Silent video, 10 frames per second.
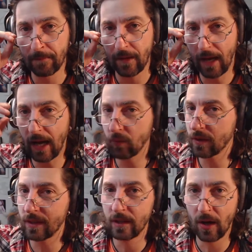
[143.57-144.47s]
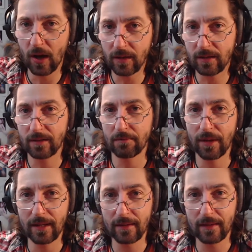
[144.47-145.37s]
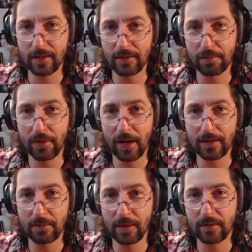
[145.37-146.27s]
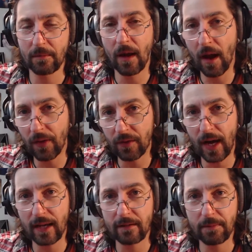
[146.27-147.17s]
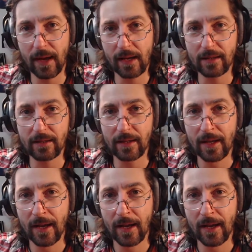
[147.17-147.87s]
I was not pleasantly surprised about some other aspects.